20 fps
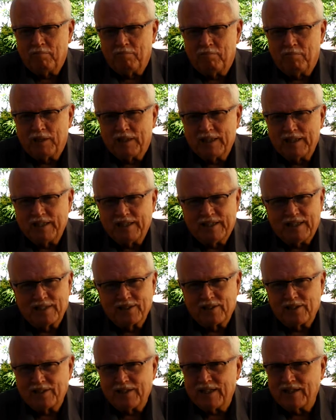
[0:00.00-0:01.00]
But it
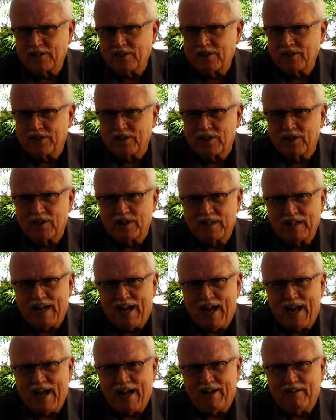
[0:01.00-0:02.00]
doesn't necessarily
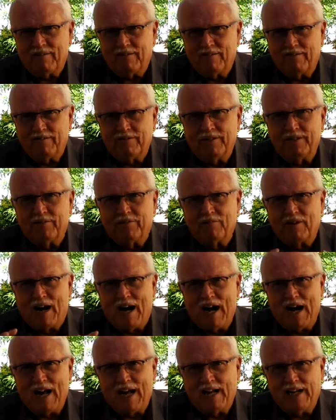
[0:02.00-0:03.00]
have
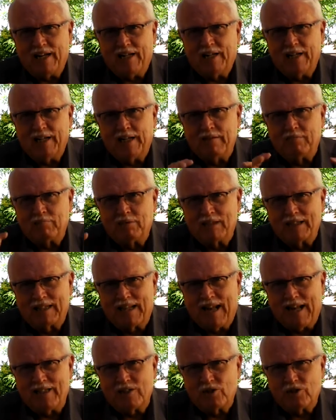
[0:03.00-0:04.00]
divine
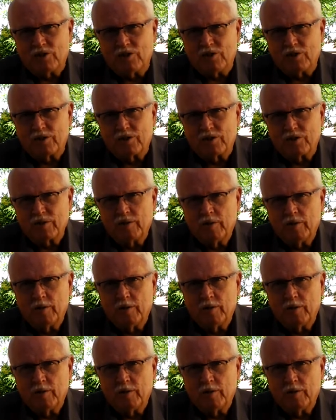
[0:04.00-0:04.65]
implications.